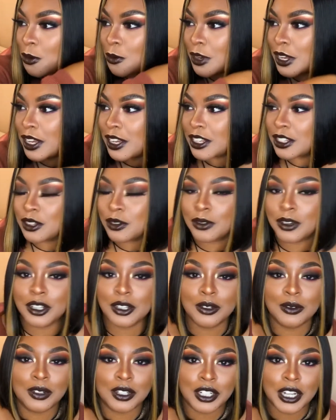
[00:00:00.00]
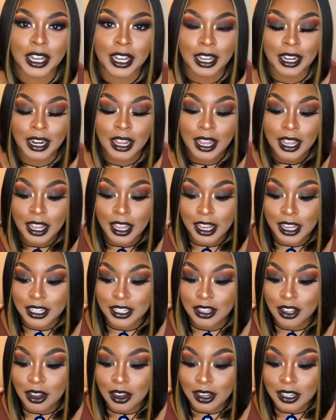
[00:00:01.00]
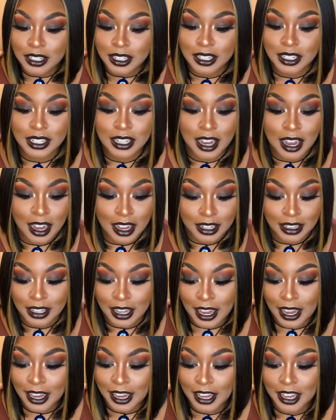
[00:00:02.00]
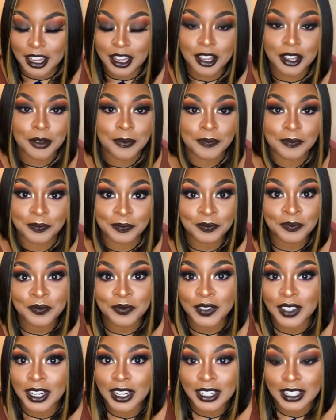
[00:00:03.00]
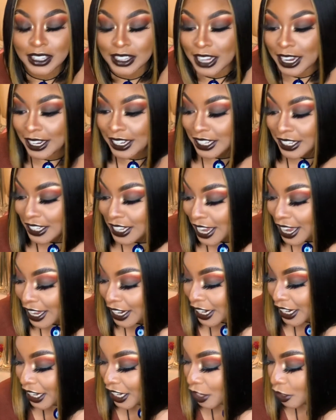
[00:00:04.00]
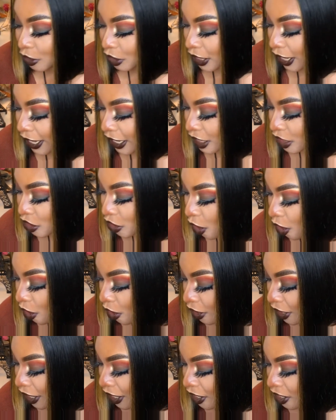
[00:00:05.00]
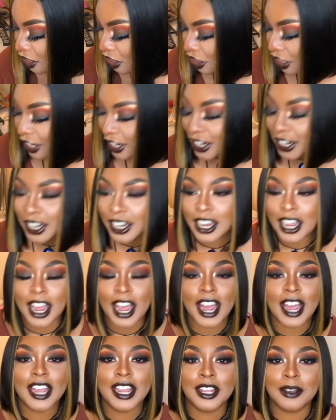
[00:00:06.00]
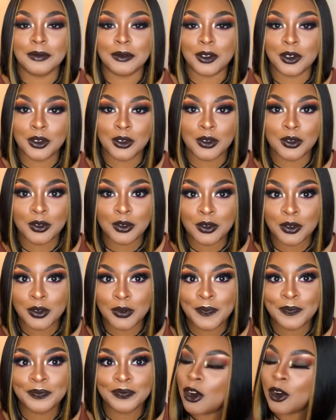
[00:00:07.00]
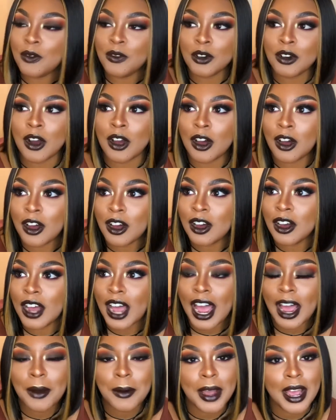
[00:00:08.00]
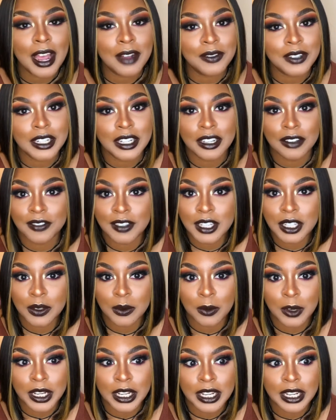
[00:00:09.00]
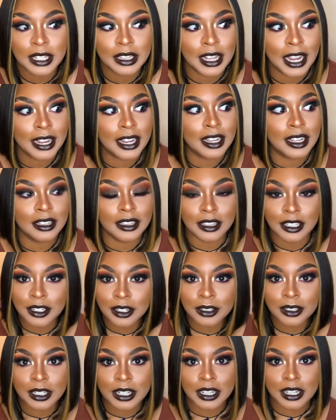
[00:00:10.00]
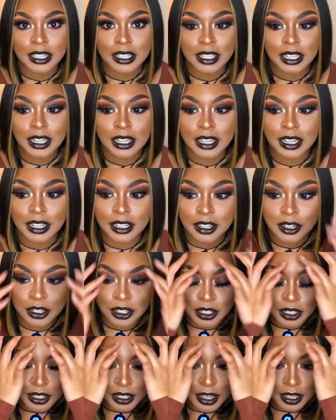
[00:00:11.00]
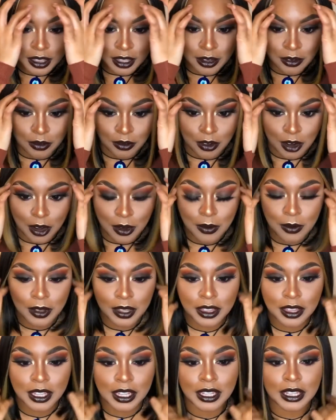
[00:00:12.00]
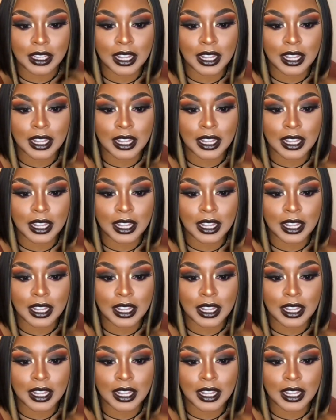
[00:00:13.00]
A wig is going to shed as long as it's not like Yeti or like dog hair shedding. I am cool. Overall, I would have to give this wig like literally a 10. There's nothing wrong with it.